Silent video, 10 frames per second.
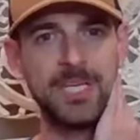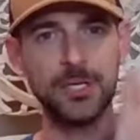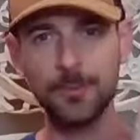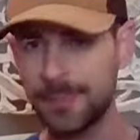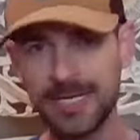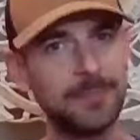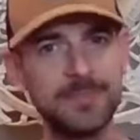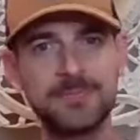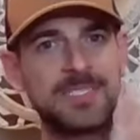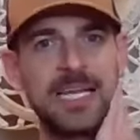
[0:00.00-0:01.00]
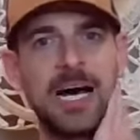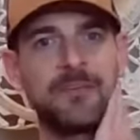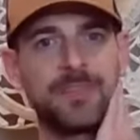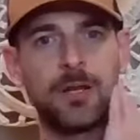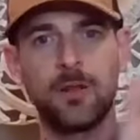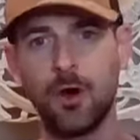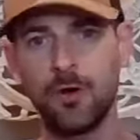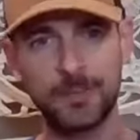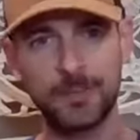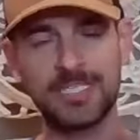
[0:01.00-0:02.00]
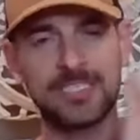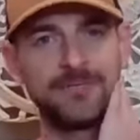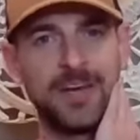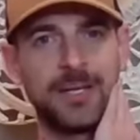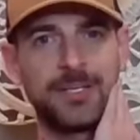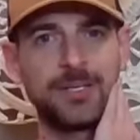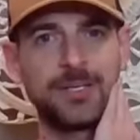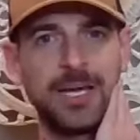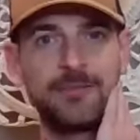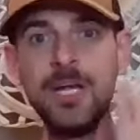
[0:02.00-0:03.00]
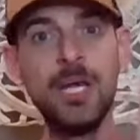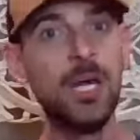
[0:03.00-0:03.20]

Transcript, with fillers: You'll pick up some stuff that'll hopefully bring some value to your life.